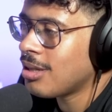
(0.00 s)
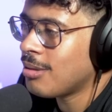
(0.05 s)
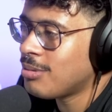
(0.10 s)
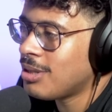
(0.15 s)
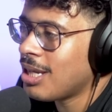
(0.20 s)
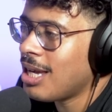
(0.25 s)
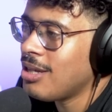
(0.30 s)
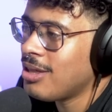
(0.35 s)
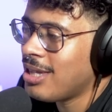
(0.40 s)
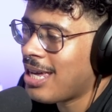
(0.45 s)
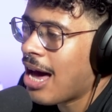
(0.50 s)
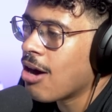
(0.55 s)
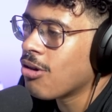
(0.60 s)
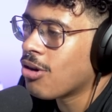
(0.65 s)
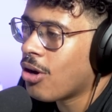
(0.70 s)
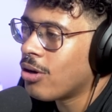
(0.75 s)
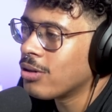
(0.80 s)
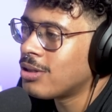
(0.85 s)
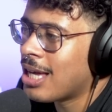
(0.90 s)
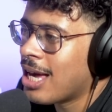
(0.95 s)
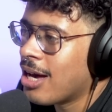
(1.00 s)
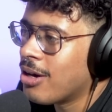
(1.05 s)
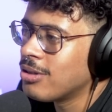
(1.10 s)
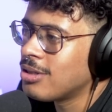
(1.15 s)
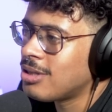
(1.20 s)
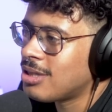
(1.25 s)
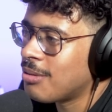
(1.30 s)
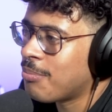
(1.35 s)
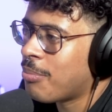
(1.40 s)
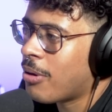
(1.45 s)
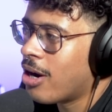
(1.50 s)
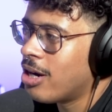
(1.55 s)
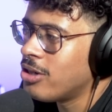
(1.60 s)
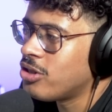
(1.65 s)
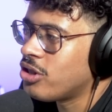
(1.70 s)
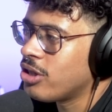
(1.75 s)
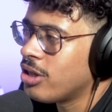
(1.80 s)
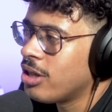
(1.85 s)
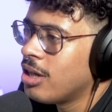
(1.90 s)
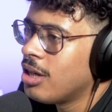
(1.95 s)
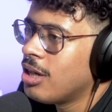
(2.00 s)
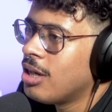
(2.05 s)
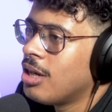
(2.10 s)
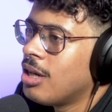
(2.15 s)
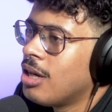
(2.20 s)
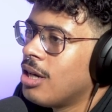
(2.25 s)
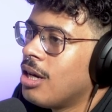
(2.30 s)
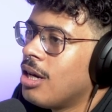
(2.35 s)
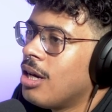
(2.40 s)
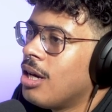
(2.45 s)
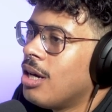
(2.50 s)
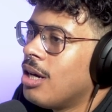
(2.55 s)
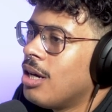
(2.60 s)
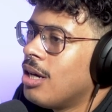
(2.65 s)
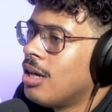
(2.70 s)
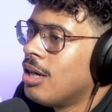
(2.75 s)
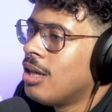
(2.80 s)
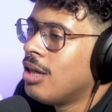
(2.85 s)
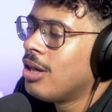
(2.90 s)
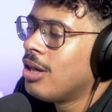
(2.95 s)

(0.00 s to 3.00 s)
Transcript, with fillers: I'm saying the alcohol tells the parts. of-